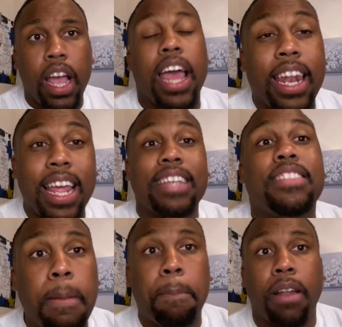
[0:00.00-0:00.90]
Unless
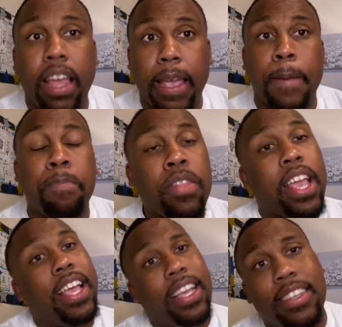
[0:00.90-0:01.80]
the plan
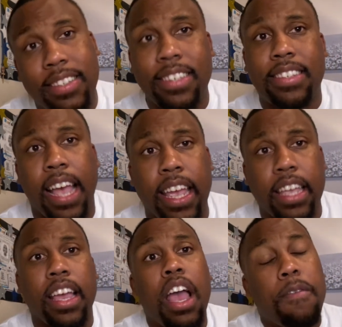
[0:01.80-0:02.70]
is to tank